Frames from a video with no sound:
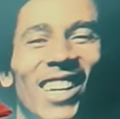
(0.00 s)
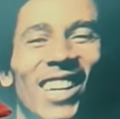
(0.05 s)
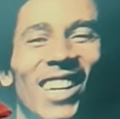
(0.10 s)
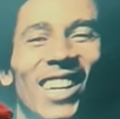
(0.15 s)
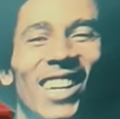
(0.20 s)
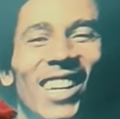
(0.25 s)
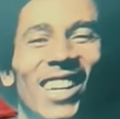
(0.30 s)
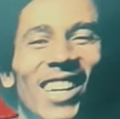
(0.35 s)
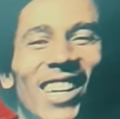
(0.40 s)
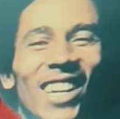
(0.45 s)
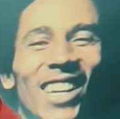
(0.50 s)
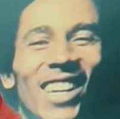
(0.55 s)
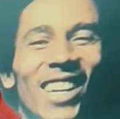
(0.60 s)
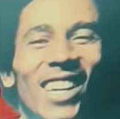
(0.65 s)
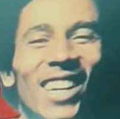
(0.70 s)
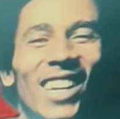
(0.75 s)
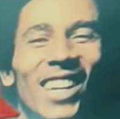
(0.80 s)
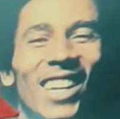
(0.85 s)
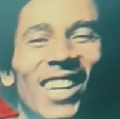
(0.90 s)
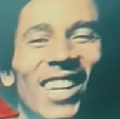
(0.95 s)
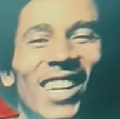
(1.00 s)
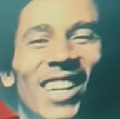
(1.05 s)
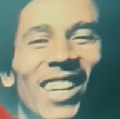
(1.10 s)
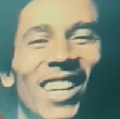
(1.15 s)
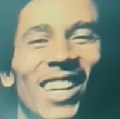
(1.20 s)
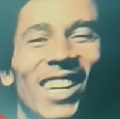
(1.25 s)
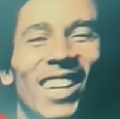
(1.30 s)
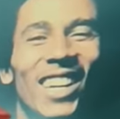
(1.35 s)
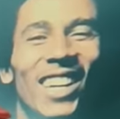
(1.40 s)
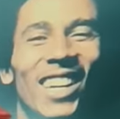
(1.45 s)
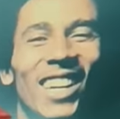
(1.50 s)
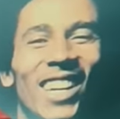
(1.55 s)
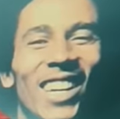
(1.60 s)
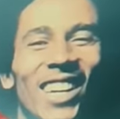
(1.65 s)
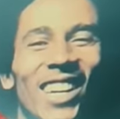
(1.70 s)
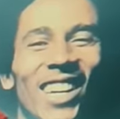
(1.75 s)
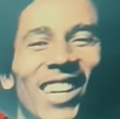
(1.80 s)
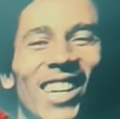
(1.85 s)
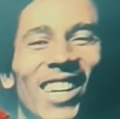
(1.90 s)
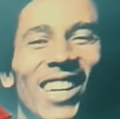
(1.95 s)

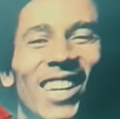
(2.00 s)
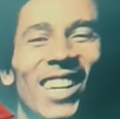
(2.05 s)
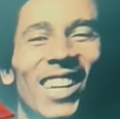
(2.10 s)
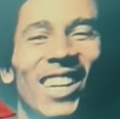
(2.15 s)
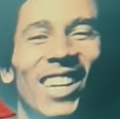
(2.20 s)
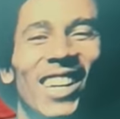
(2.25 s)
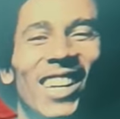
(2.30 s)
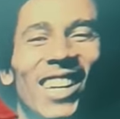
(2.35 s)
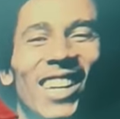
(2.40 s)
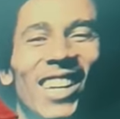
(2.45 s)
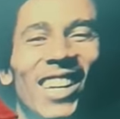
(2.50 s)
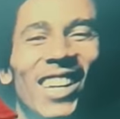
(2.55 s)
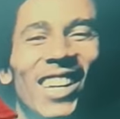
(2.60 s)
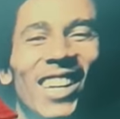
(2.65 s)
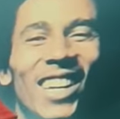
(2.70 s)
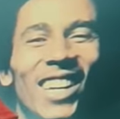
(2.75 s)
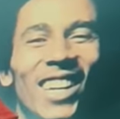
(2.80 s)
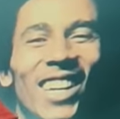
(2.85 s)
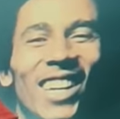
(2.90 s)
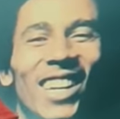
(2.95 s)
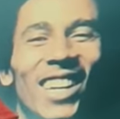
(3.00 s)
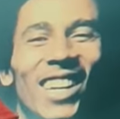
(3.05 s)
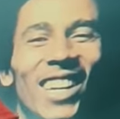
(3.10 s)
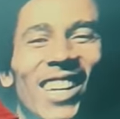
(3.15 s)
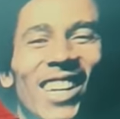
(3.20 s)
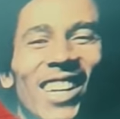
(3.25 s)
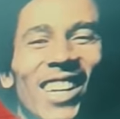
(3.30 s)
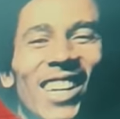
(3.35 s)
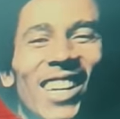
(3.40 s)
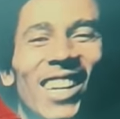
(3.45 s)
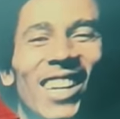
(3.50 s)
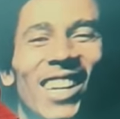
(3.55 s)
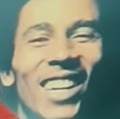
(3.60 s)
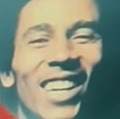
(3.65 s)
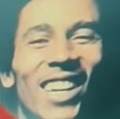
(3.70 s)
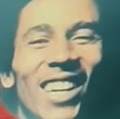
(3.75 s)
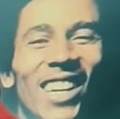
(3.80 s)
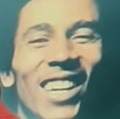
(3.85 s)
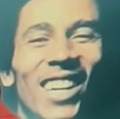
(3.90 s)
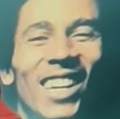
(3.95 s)

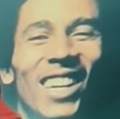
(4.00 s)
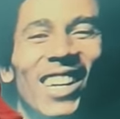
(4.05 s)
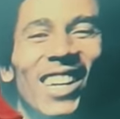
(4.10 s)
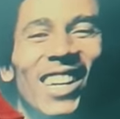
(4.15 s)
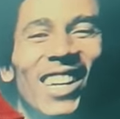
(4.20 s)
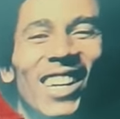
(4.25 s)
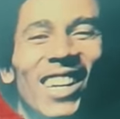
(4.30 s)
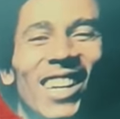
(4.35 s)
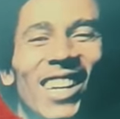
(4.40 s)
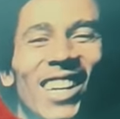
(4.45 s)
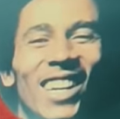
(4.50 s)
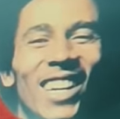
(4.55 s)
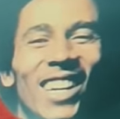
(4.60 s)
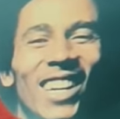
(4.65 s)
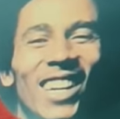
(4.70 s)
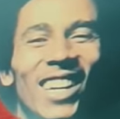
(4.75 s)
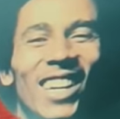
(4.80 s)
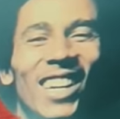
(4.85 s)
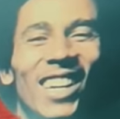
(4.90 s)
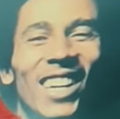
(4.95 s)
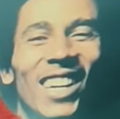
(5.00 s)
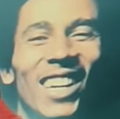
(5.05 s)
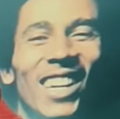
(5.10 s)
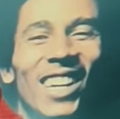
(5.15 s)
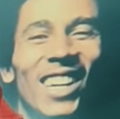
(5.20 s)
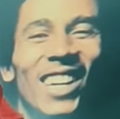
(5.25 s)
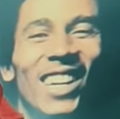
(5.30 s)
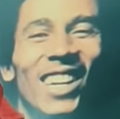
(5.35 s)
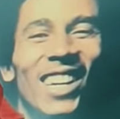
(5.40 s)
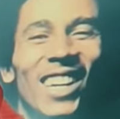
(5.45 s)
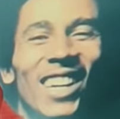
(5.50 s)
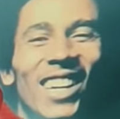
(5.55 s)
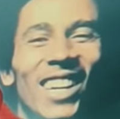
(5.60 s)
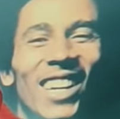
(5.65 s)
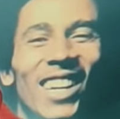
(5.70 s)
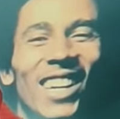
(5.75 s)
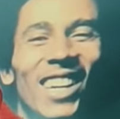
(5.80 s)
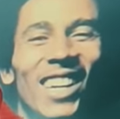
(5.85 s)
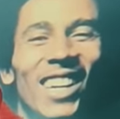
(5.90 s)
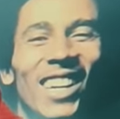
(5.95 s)

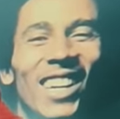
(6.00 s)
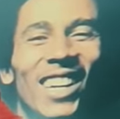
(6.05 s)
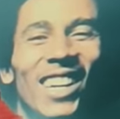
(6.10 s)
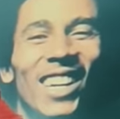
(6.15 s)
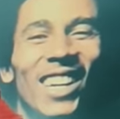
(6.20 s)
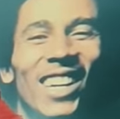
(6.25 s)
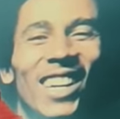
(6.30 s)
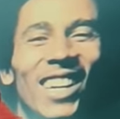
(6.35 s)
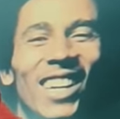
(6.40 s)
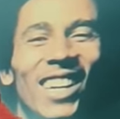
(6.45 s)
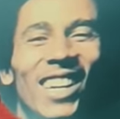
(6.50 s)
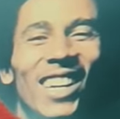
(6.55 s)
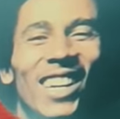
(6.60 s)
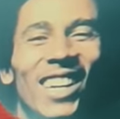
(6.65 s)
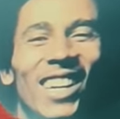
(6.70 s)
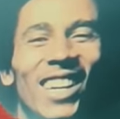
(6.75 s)
The person shown says nothing.